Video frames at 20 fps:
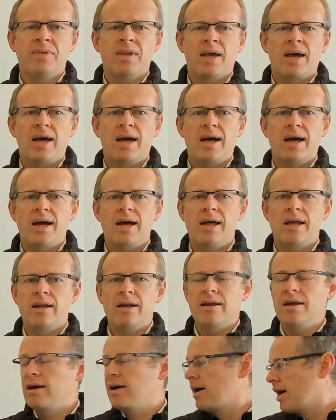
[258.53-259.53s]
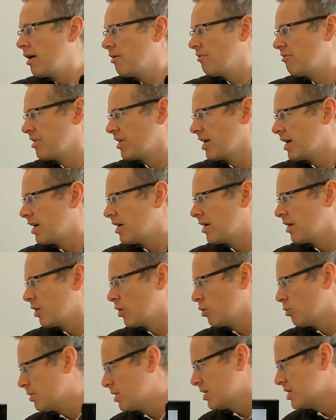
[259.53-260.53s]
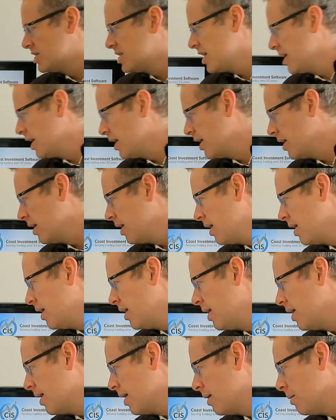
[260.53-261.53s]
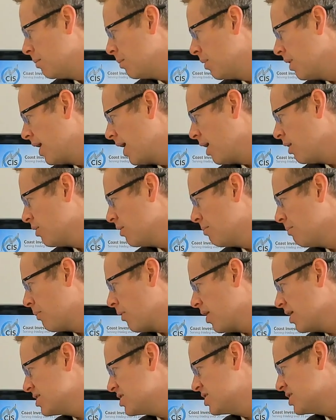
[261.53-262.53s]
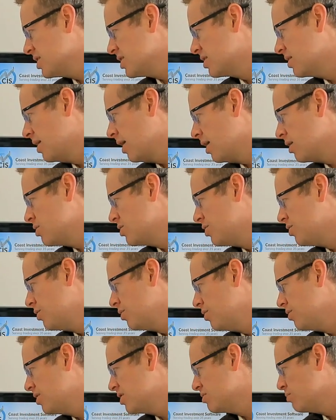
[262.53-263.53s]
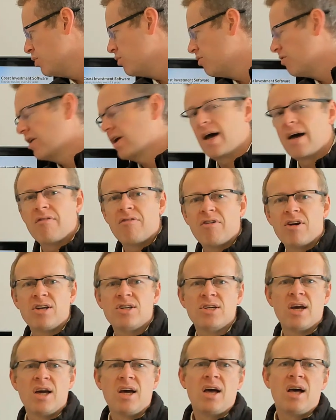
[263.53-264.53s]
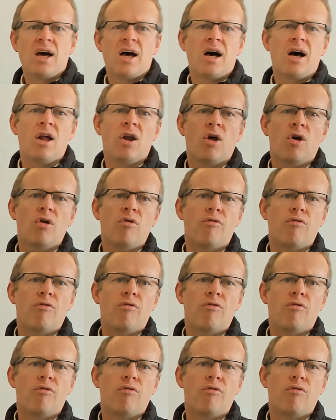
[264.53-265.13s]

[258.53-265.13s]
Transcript: and over here you'll be seeing how the price just goes through this moving average. A lot of